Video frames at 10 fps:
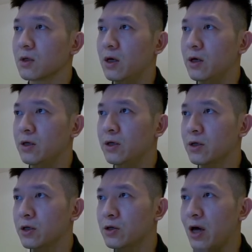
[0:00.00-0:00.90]
And
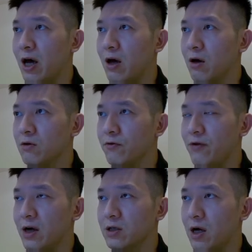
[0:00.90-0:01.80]
here you
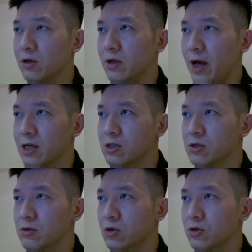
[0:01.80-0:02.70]
factor out the x
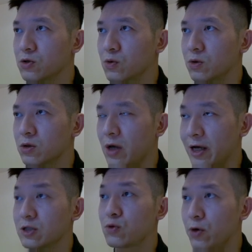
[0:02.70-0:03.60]
to the
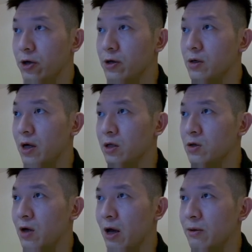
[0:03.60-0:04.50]
x squared, and
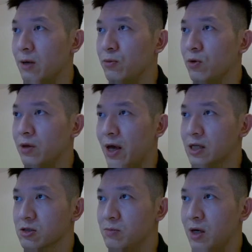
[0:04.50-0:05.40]
you end up with
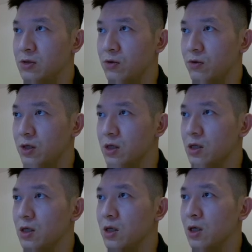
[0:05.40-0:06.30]
x minus
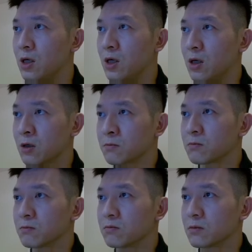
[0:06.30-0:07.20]
3.
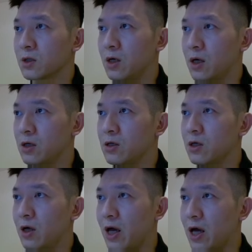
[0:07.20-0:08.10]
And you're
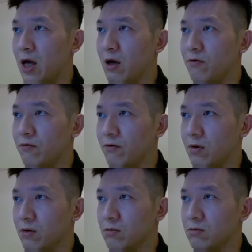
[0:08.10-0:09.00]
gonna have,
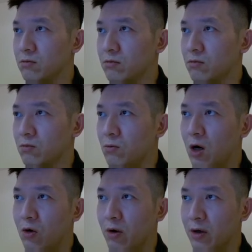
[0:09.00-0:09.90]

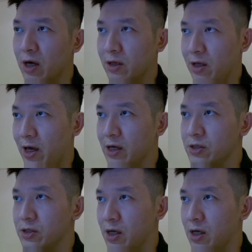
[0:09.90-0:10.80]
well, again,
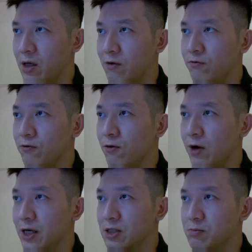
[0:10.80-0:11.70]
x and
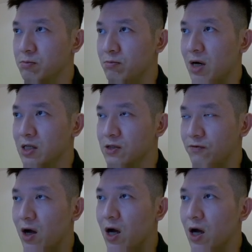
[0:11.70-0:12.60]
4x minus
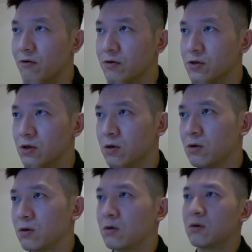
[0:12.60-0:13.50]
5.
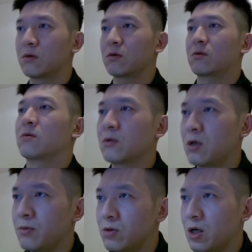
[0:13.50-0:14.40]
So let
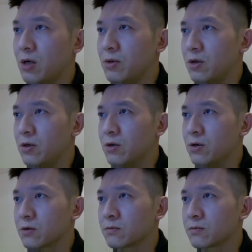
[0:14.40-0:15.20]
me type it here.